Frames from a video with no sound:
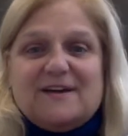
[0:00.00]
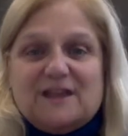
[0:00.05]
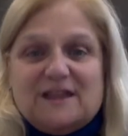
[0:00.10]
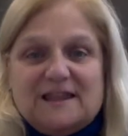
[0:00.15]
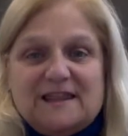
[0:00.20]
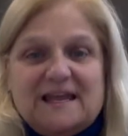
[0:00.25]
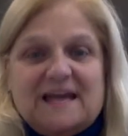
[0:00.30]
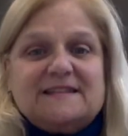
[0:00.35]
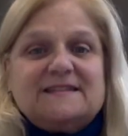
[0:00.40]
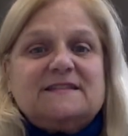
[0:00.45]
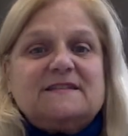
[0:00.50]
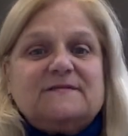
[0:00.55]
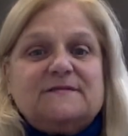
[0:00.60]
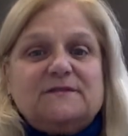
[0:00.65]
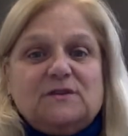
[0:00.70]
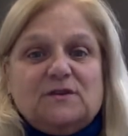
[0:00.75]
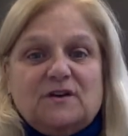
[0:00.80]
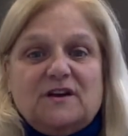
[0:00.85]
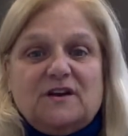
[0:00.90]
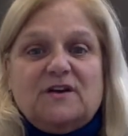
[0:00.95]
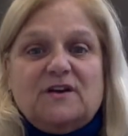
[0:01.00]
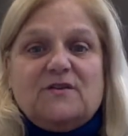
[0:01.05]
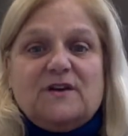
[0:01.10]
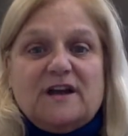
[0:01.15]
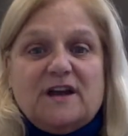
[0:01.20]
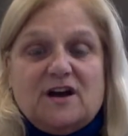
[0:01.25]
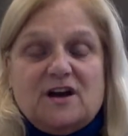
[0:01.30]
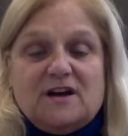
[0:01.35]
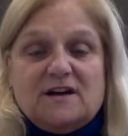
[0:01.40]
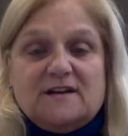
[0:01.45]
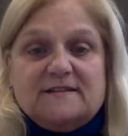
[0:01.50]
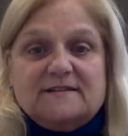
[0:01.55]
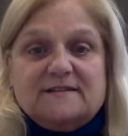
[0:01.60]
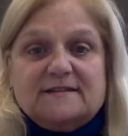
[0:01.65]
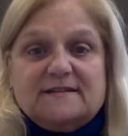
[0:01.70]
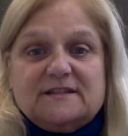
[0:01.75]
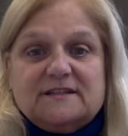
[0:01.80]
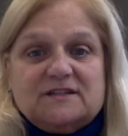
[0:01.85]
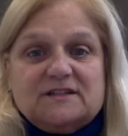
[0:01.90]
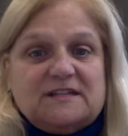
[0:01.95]
lots of learning going on.
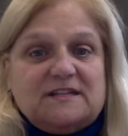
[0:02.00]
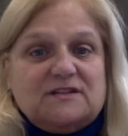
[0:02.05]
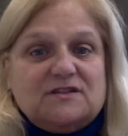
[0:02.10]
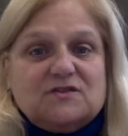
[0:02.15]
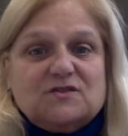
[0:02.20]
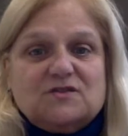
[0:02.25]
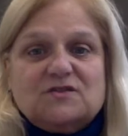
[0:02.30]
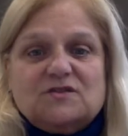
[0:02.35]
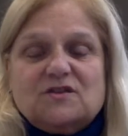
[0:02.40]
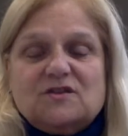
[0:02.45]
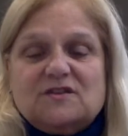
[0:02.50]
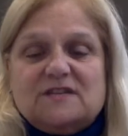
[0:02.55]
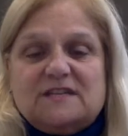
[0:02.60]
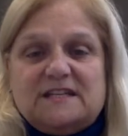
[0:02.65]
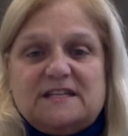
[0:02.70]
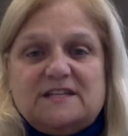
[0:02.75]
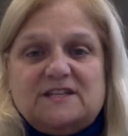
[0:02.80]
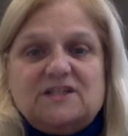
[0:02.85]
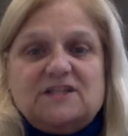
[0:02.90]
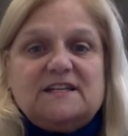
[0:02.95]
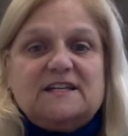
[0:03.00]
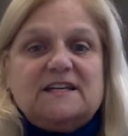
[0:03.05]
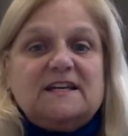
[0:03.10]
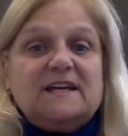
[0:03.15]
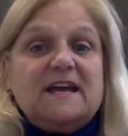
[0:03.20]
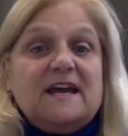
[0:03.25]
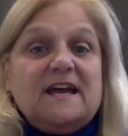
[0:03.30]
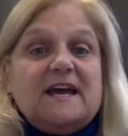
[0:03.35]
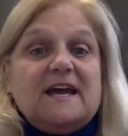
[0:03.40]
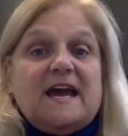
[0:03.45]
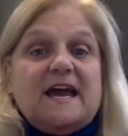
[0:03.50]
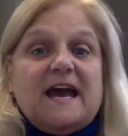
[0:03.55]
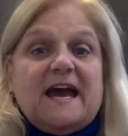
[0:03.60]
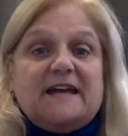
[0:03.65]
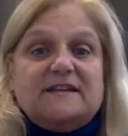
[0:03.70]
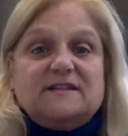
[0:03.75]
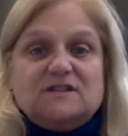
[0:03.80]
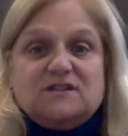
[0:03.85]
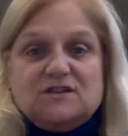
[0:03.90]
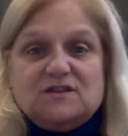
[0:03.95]
Teachers are teaching
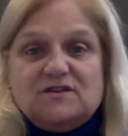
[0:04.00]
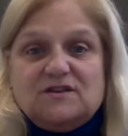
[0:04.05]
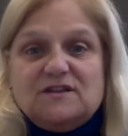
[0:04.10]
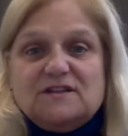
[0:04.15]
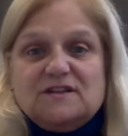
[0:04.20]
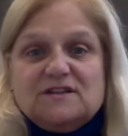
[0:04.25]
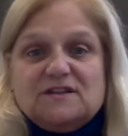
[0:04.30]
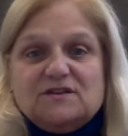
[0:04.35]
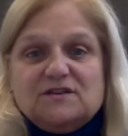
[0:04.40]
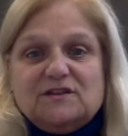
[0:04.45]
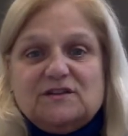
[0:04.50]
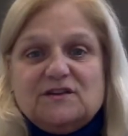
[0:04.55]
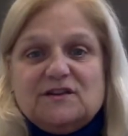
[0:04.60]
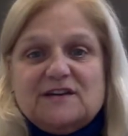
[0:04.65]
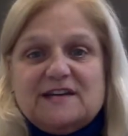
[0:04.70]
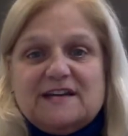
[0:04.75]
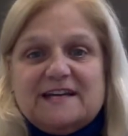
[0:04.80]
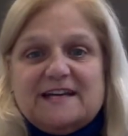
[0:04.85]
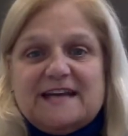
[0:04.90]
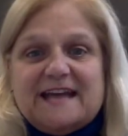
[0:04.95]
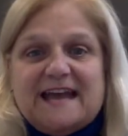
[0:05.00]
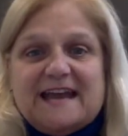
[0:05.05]
and students are learning.